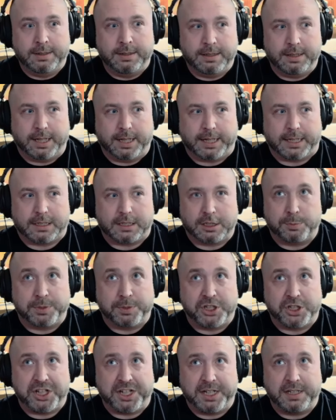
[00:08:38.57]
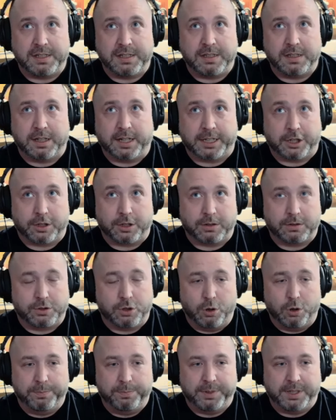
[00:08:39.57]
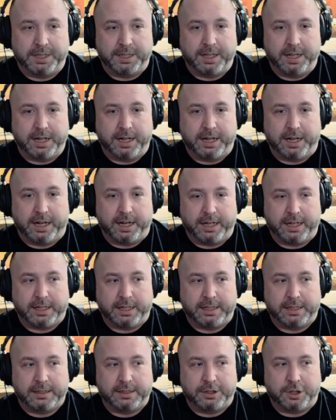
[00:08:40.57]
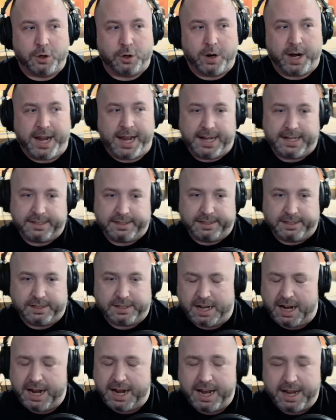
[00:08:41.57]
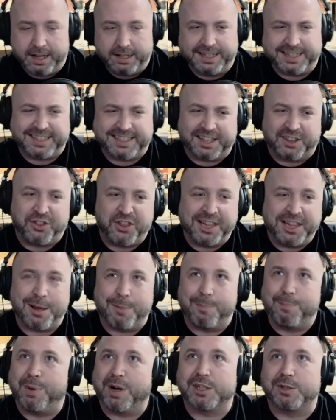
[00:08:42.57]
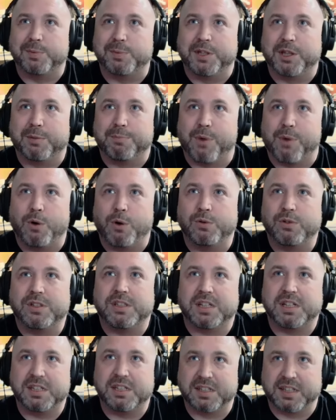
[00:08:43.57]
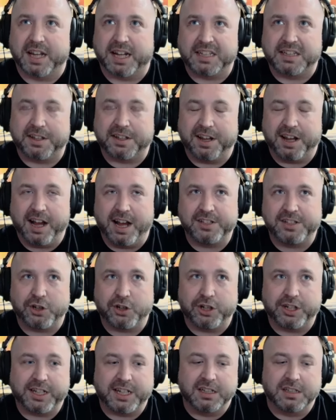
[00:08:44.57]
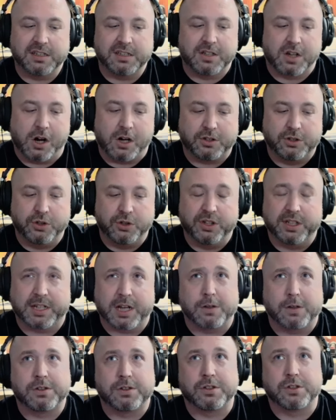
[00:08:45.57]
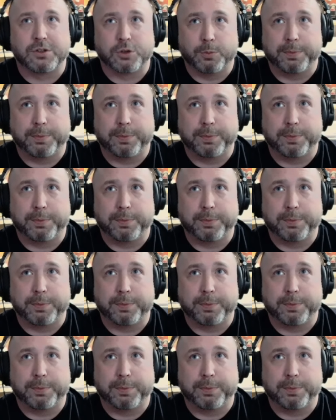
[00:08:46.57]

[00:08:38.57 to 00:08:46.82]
this machine is like, y'all told me, like, I asked it. The thing that bugs me the most is like I started getting talked to like I was stupid,